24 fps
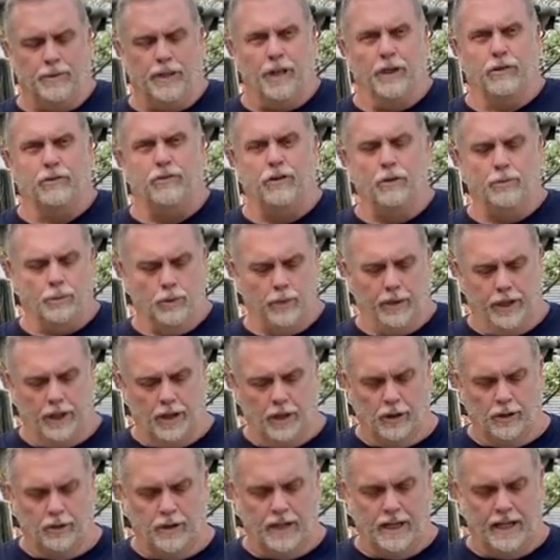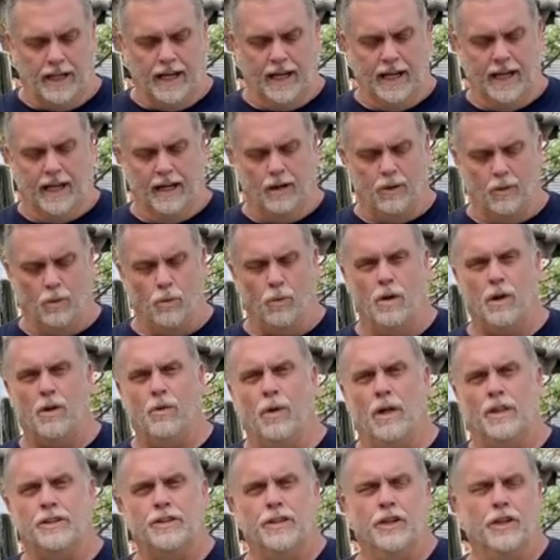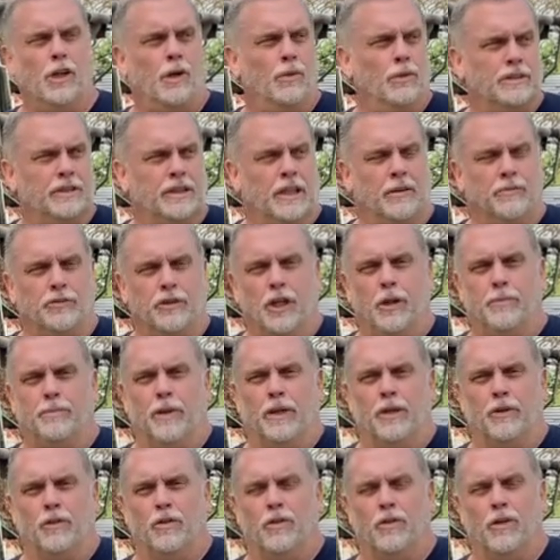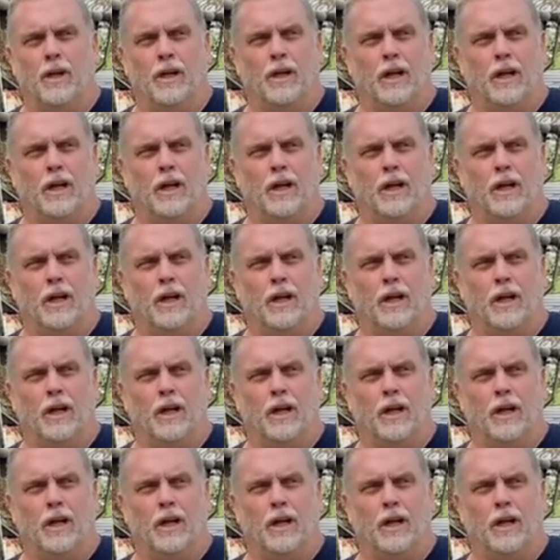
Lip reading: We Go 2.0, and one question that always comes up is